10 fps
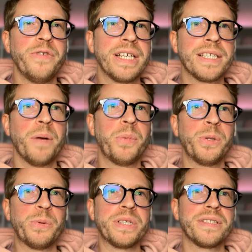
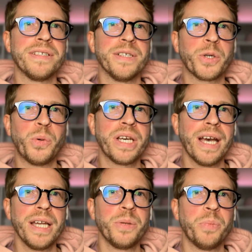example was the quick
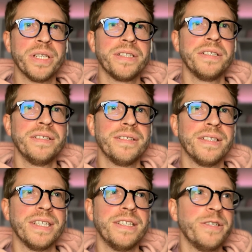add button
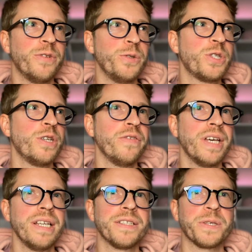and the evolution of
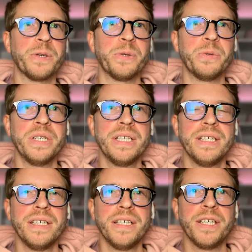that. So,
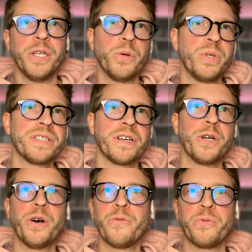we
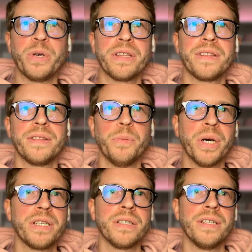started off with the
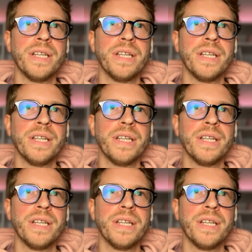button